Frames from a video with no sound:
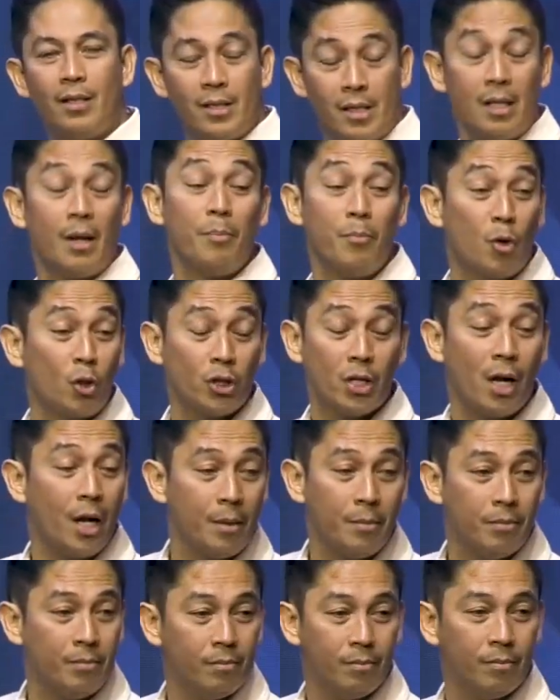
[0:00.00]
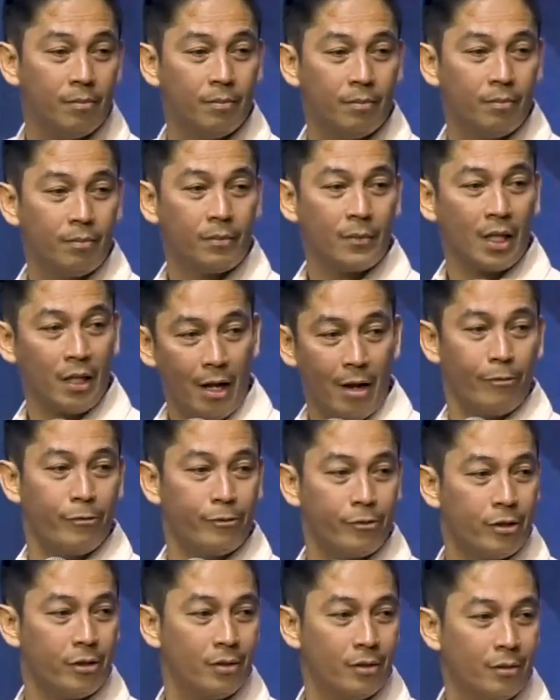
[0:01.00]
He doesn't have more time
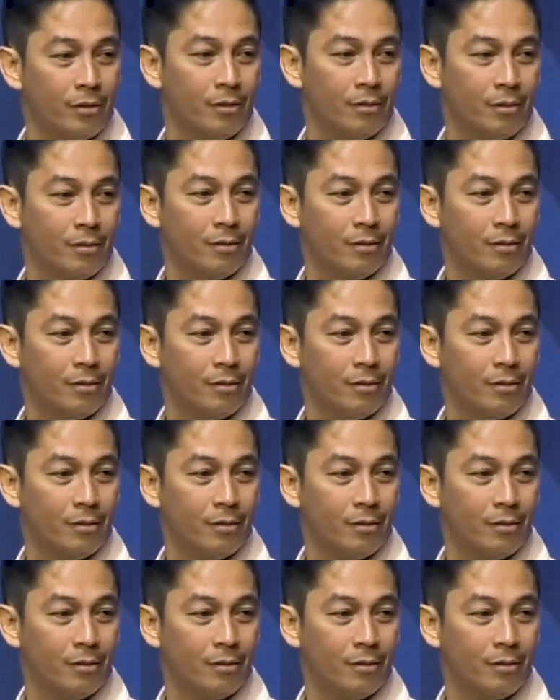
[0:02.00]
left.